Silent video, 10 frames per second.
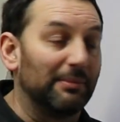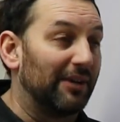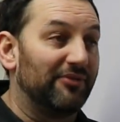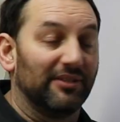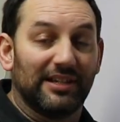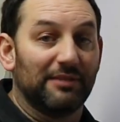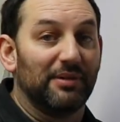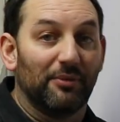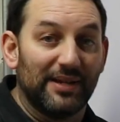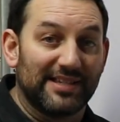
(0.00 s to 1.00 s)
I feel like it'd
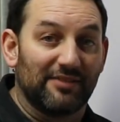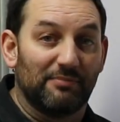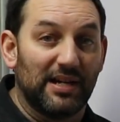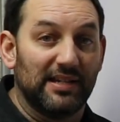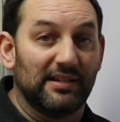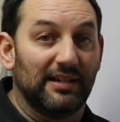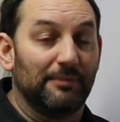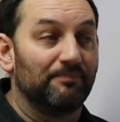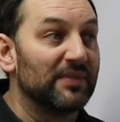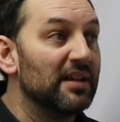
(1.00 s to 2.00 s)
be a waste of my
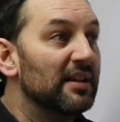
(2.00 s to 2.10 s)
time.